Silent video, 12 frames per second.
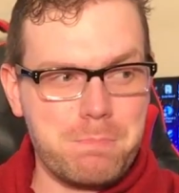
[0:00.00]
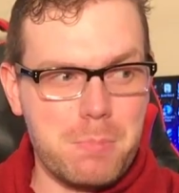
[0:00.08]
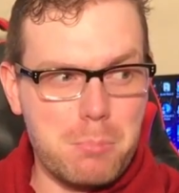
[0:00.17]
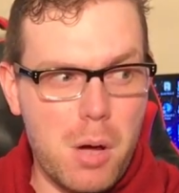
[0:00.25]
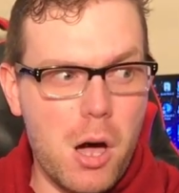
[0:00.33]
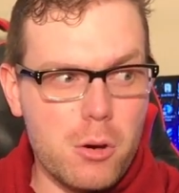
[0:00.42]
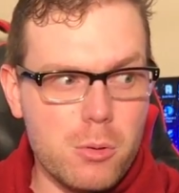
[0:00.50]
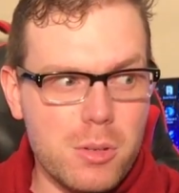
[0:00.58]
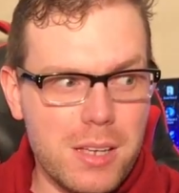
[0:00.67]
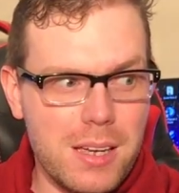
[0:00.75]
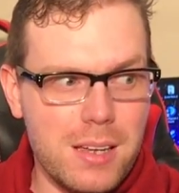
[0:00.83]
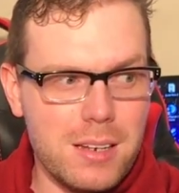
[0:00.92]
model,
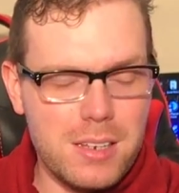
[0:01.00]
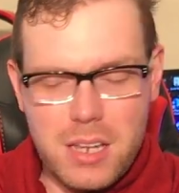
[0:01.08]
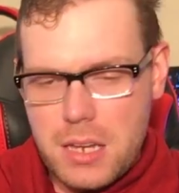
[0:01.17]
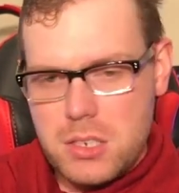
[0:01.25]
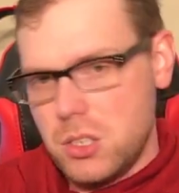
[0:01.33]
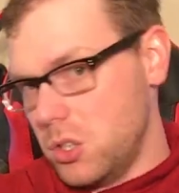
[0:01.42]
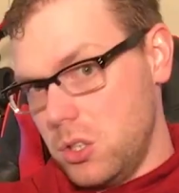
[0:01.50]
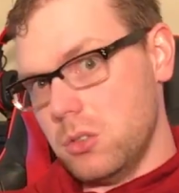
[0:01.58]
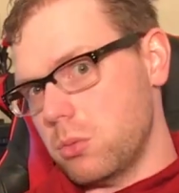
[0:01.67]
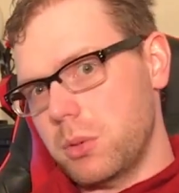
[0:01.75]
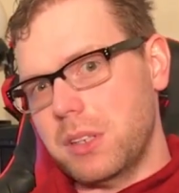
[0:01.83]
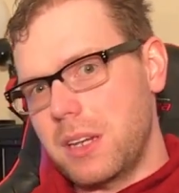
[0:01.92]
and it's
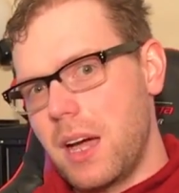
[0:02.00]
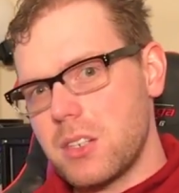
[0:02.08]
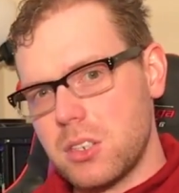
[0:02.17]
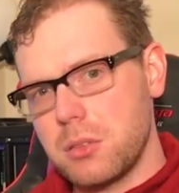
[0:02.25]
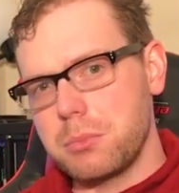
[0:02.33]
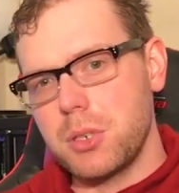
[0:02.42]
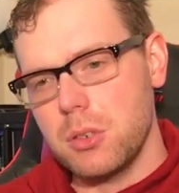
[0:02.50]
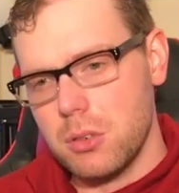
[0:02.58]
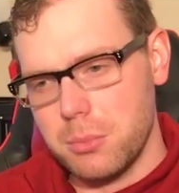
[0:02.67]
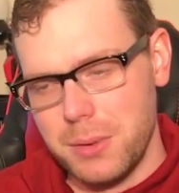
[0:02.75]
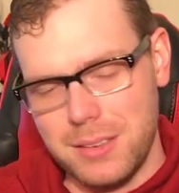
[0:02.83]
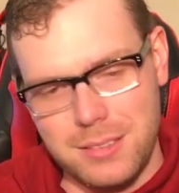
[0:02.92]
just a really nice
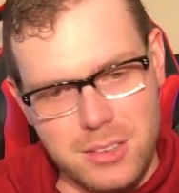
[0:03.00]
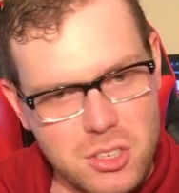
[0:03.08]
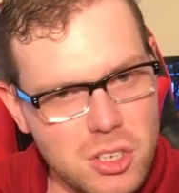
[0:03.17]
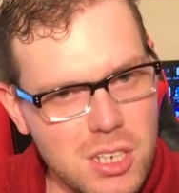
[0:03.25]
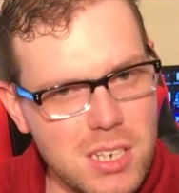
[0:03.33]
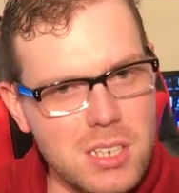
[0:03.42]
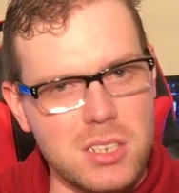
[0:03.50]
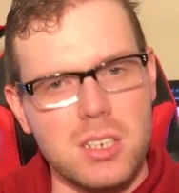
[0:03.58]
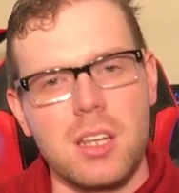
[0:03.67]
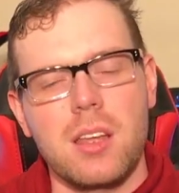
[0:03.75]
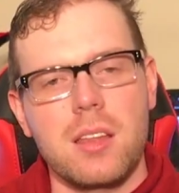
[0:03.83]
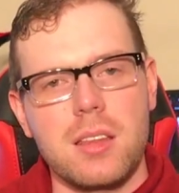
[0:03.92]
computer. But geez,
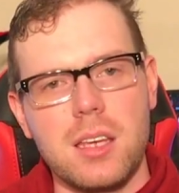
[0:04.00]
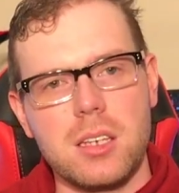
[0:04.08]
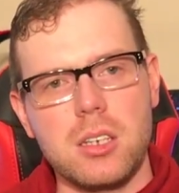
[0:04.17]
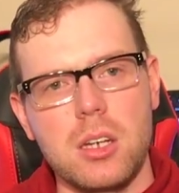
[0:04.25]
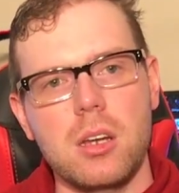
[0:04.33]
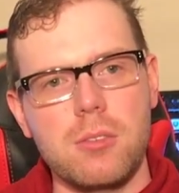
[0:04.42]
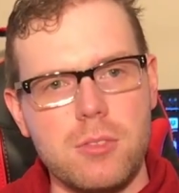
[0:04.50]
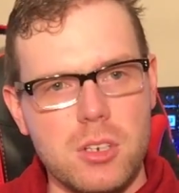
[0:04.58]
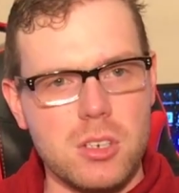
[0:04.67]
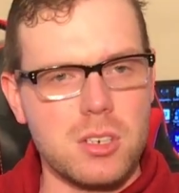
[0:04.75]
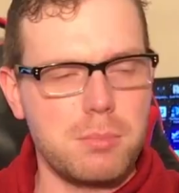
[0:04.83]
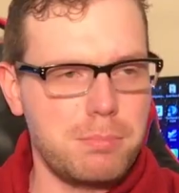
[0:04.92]
they could have
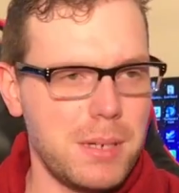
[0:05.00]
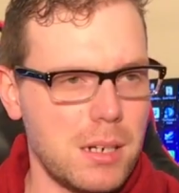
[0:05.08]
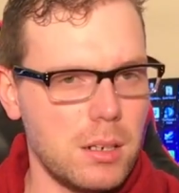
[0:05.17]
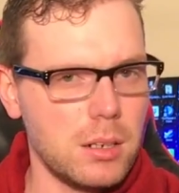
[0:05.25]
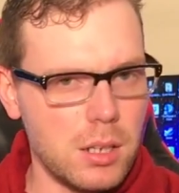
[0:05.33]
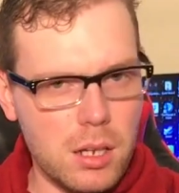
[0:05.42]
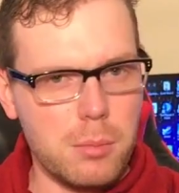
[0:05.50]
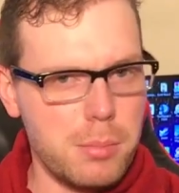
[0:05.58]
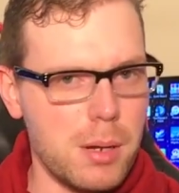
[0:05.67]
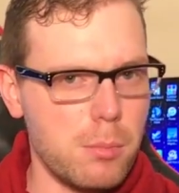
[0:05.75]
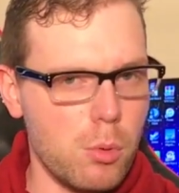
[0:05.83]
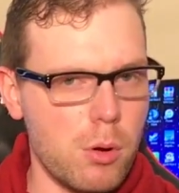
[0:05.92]
just been a little
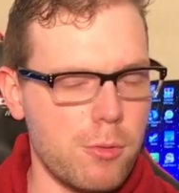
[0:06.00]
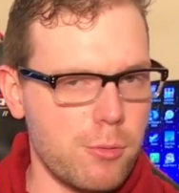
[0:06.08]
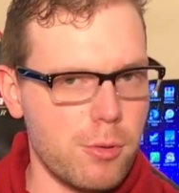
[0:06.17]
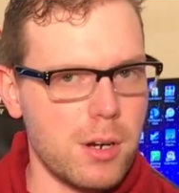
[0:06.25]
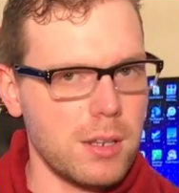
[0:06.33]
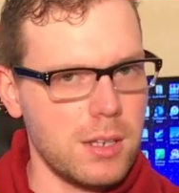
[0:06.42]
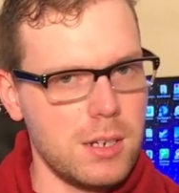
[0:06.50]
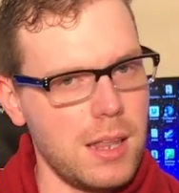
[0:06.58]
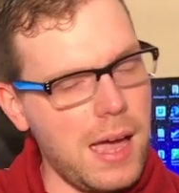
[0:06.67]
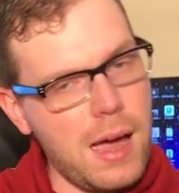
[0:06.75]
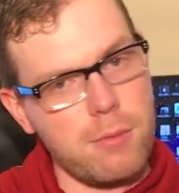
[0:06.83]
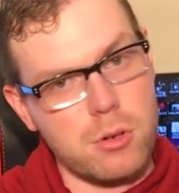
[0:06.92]
bit more friendly to
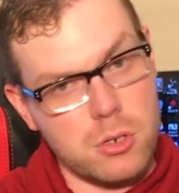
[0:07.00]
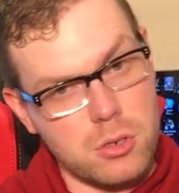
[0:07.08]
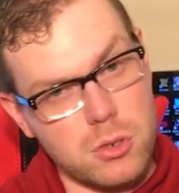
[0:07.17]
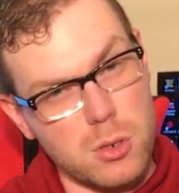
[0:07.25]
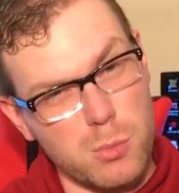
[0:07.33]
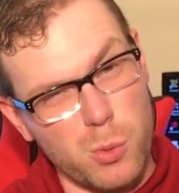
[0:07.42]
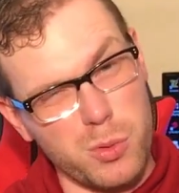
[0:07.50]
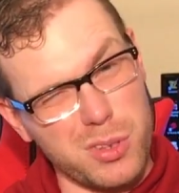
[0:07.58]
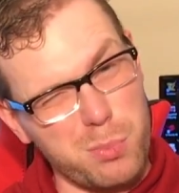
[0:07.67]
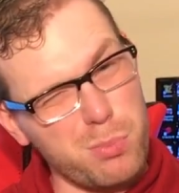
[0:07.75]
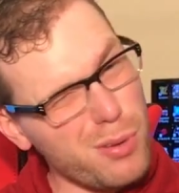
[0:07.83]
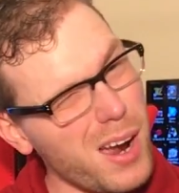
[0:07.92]
the average consumer with
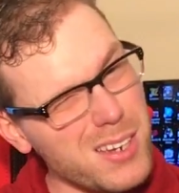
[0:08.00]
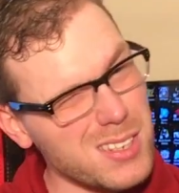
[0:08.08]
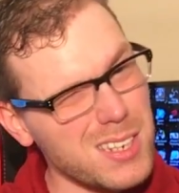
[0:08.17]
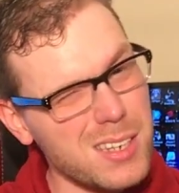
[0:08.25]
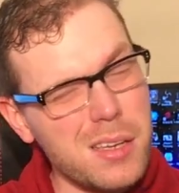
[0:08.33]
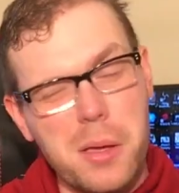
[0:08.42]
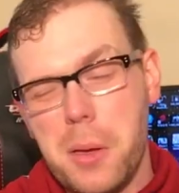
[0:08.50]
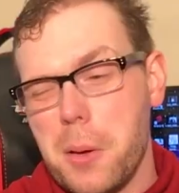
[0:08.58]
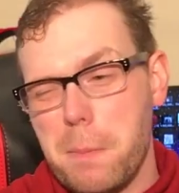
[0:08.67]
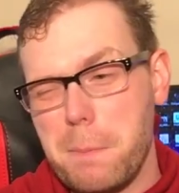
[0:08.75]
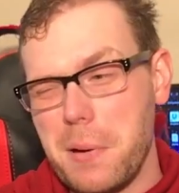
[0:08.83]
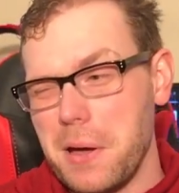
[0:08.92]
the pricing.
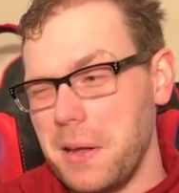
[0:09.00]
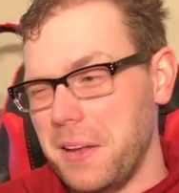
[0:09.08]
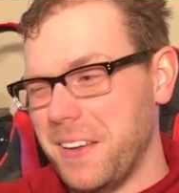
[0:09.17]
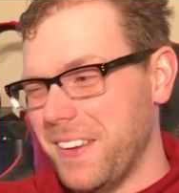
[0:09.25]
But